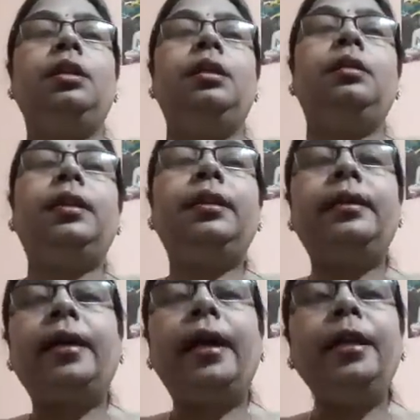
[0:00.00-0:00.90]
The
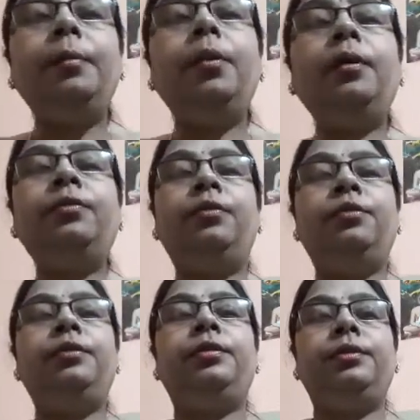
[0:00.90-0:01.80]
type of
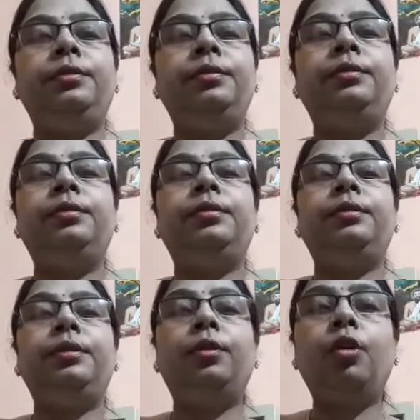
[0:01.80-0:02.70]
food
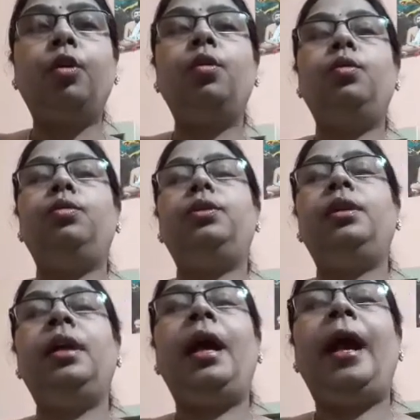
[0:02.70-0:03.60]
grown
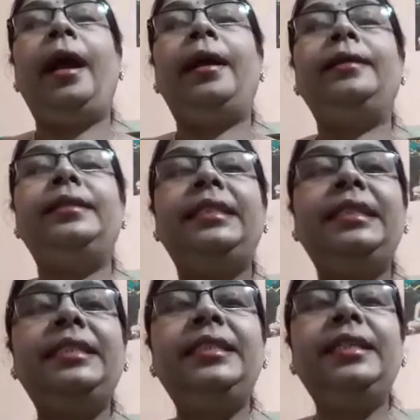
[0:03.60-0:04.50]
and
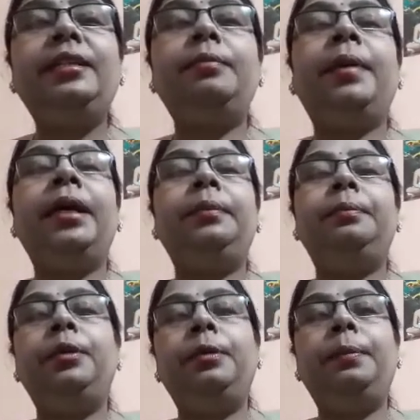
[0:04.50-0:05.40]
eaten by
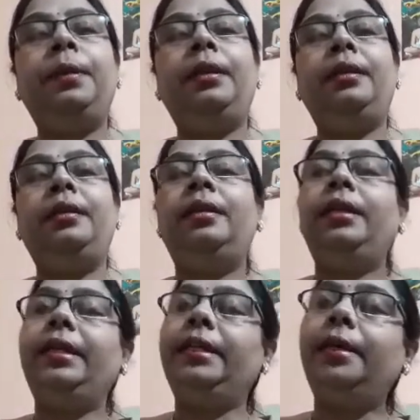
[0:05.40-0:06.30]
people
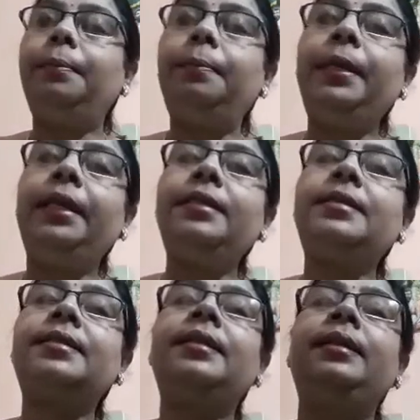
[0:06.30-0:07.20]
in a
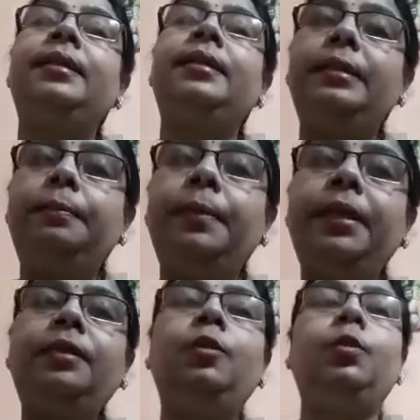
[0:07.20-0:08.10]
place
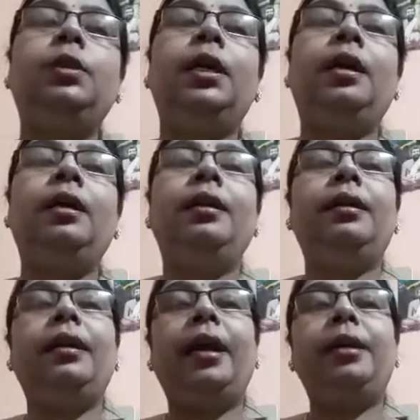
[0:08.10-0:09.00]
depend to the
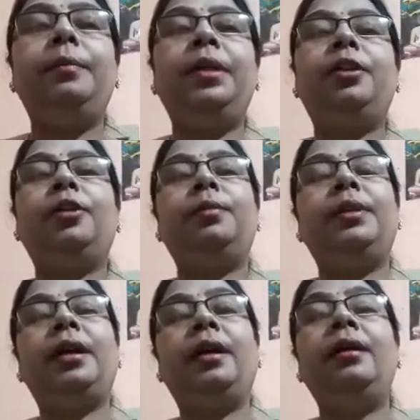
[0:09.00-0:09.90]
climate of
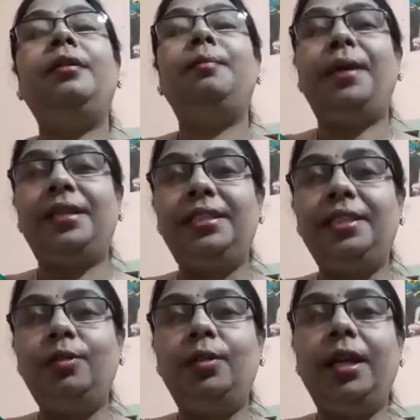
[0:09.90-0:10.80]
the
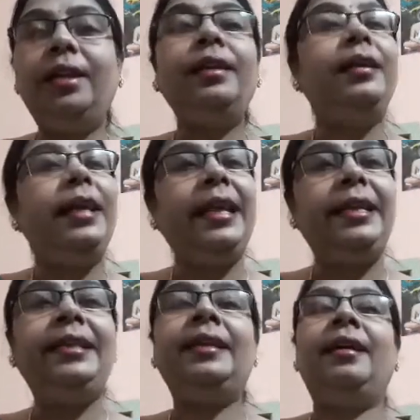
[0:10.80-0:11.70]
particular
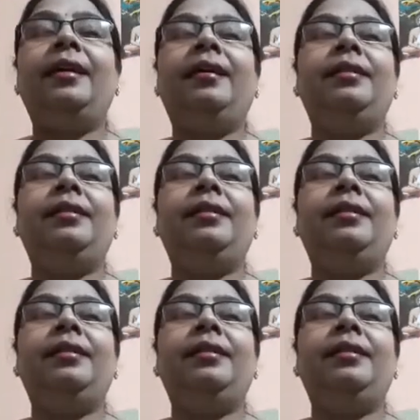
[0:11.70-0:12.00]
area.